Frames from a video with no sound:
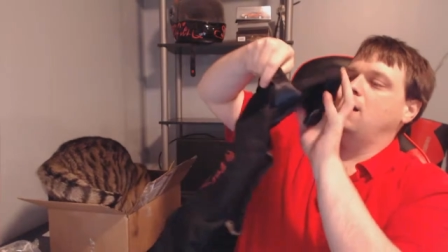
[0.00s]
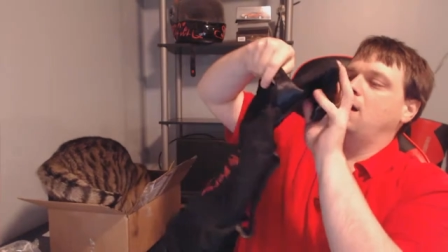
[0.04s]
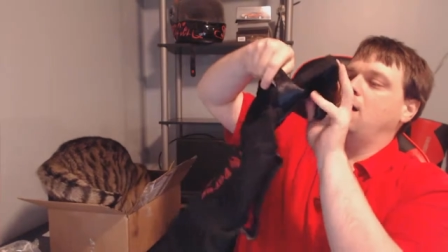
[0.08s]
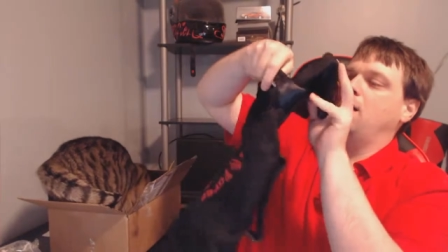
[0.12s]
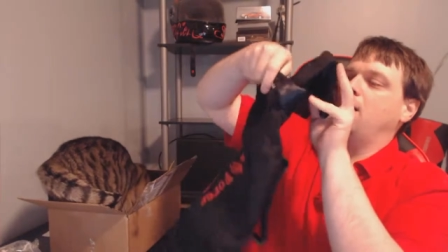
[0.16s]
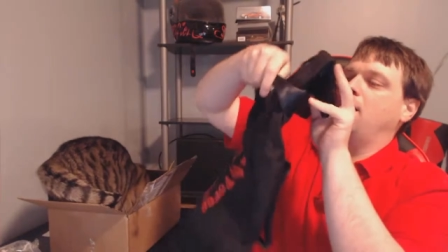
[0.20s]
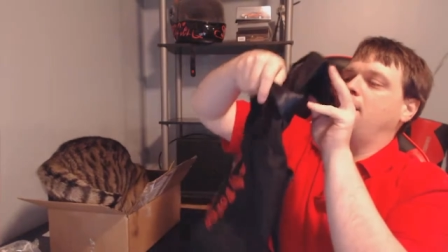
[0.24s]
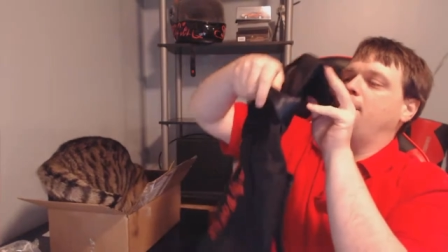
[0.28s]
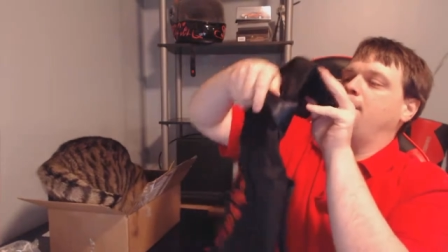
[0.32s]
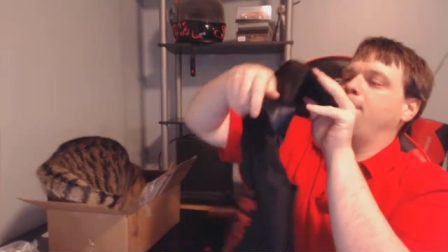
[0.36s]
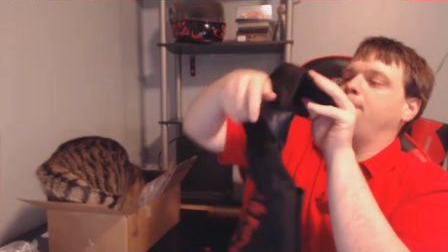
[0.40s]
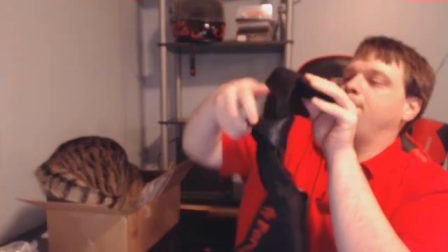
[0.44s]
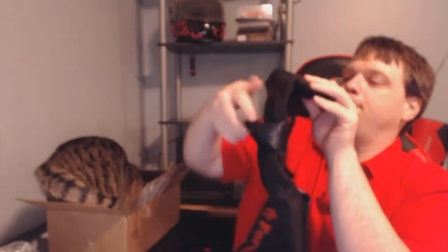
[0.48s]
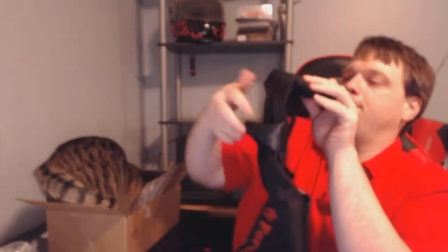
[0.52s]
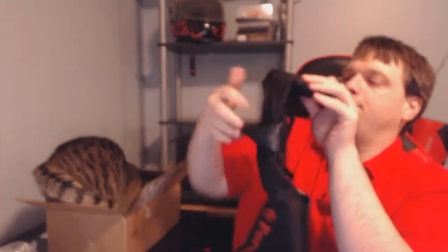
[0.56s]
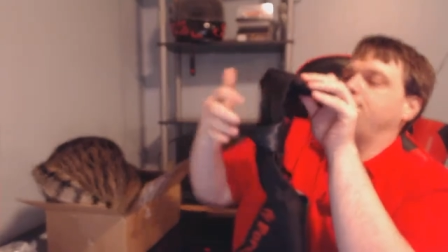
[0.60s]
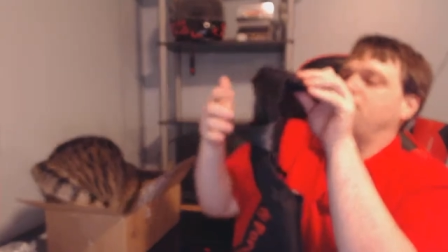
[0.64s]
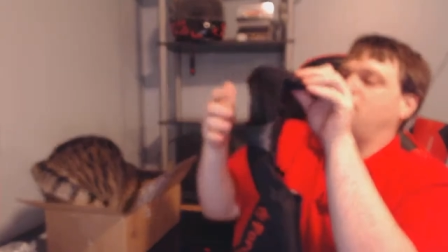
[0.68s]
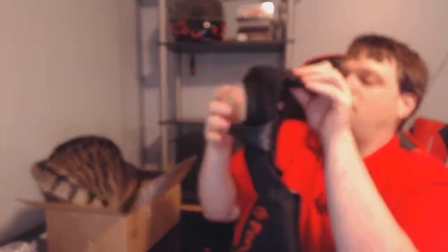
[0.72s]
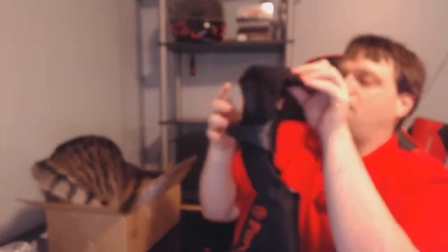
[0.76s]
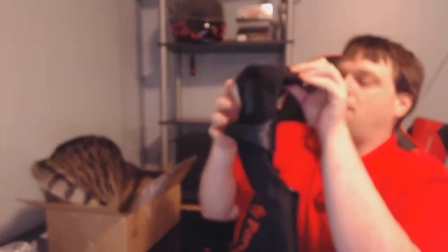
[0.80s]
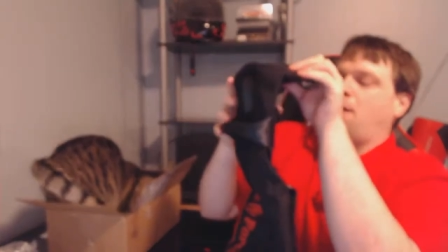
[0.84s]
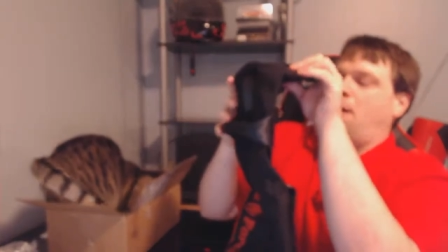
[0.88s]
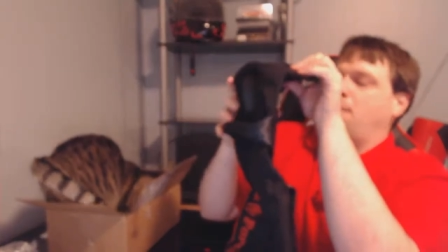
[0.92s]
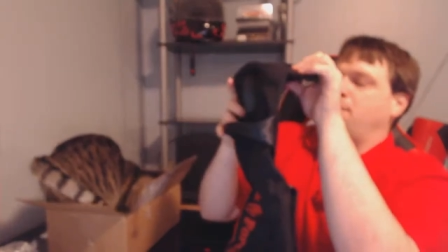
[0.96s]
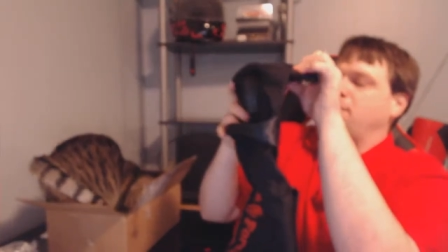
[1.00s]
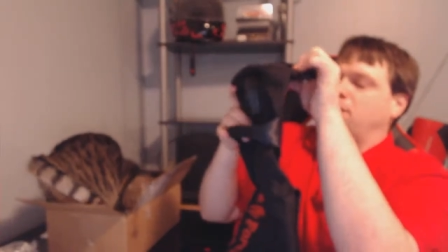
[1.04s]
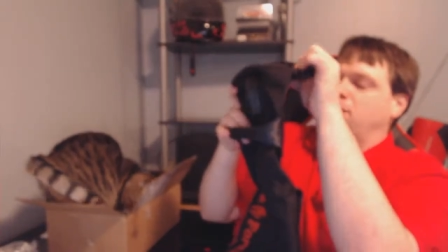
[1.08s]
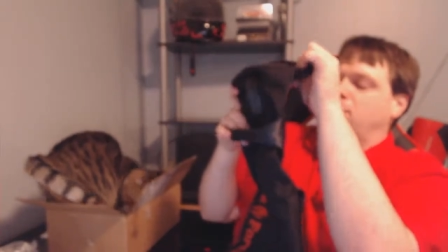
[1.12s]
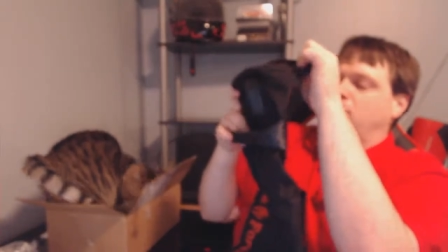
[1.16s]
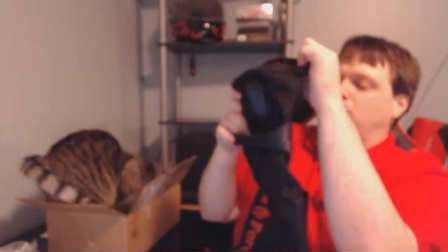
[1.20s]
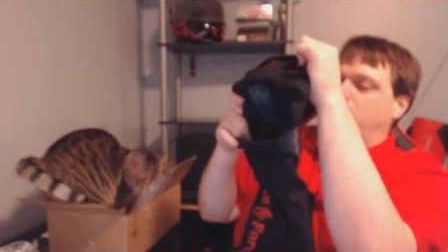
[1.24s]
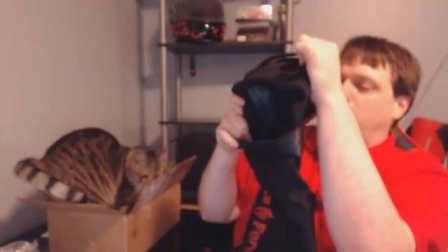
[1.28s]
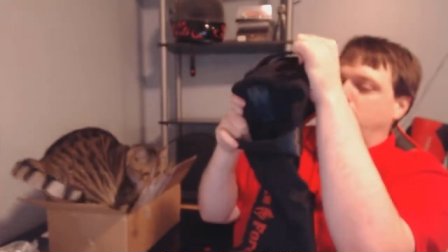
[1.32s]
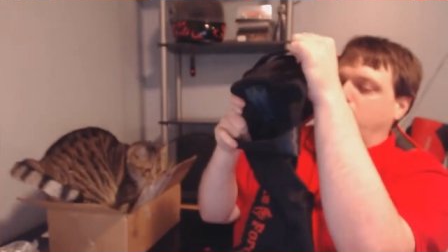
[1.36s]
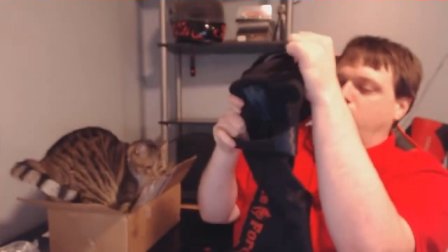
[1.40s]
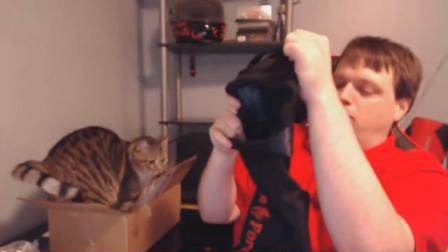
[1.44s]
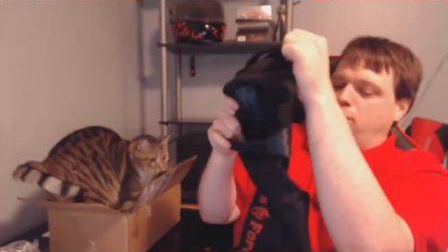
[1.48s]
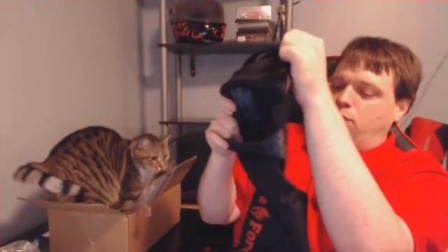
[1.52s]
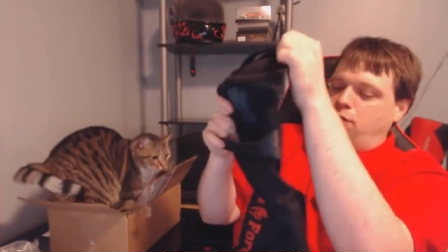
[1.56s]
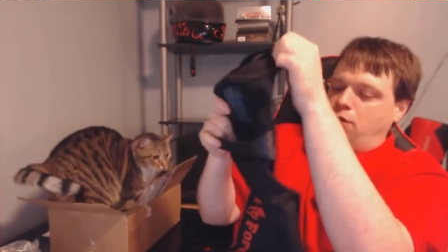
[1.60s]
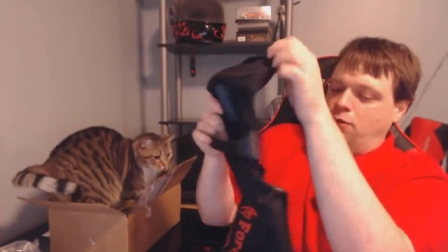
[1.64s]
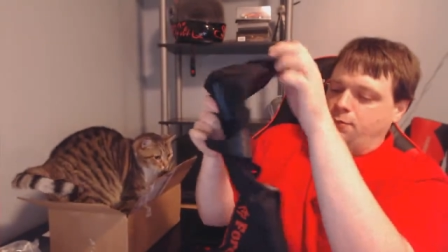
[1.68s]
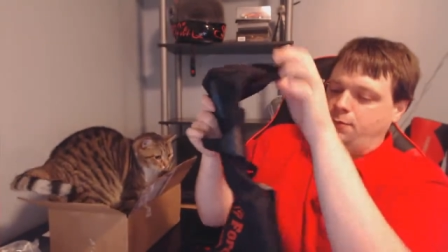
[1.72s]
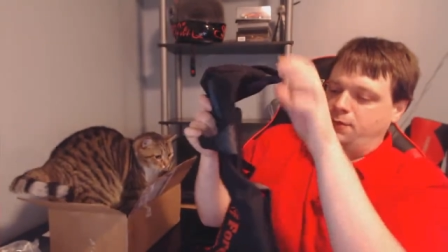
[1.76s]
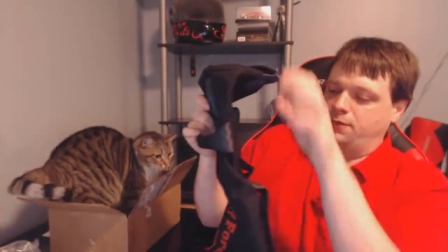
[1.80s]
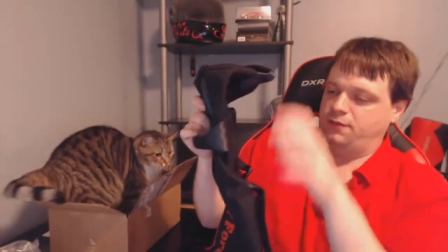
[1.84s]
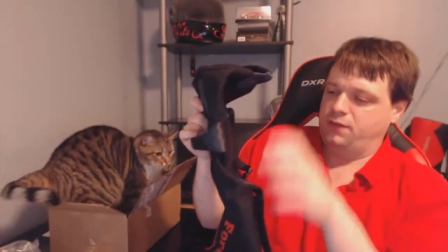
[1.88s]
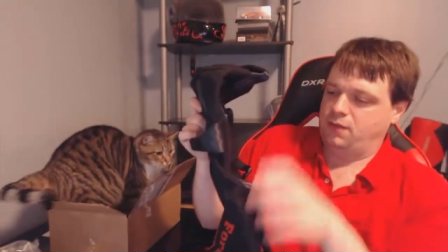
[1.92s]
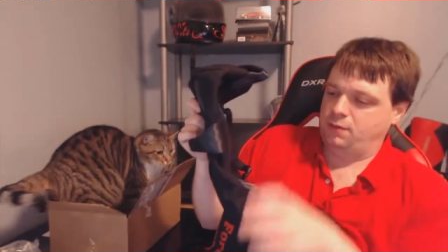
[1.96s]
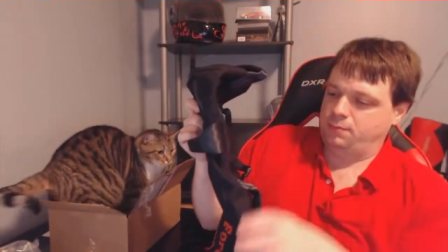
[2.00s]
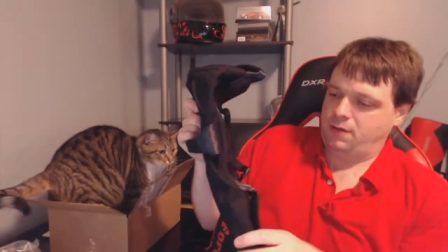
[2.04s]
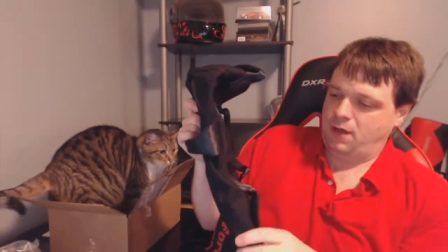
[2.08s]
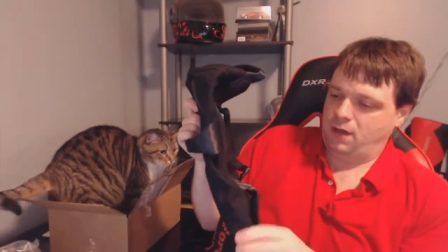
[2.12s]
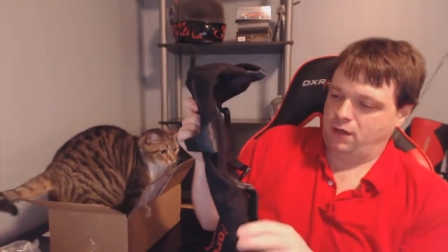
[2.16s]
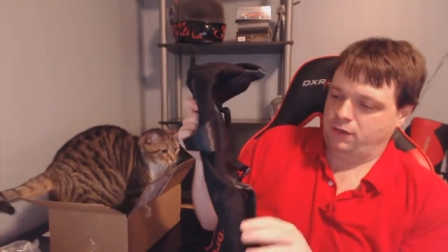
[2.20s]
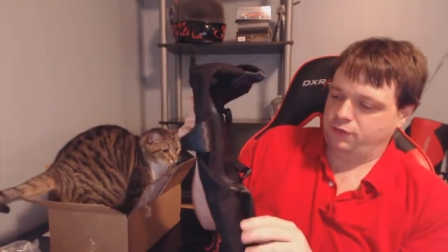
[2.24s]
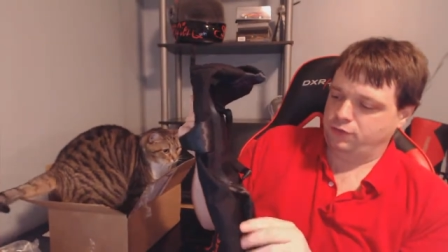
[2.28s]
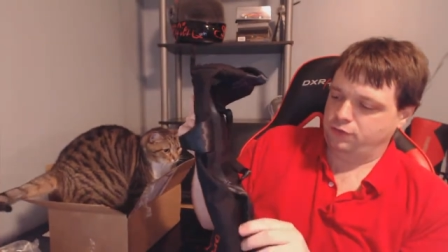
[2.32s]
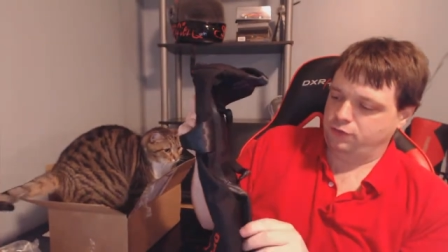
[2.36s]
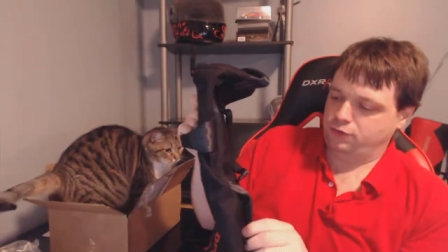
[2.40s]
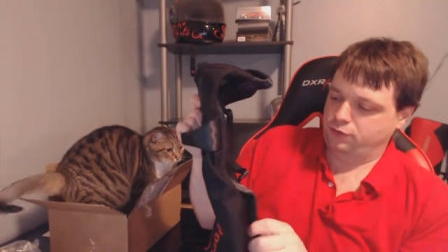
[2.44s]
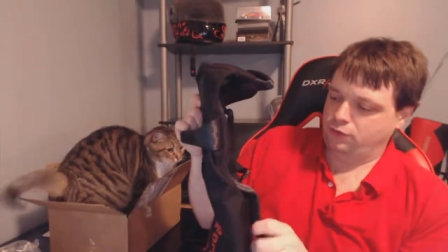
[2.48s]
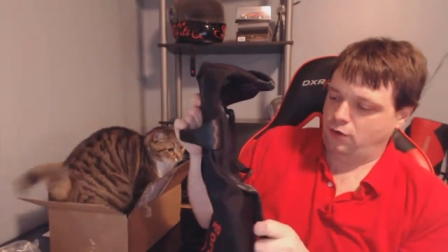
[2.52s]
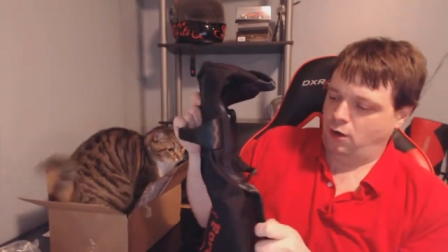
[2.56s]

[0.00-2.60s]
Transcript: to the Ultimate Sandbag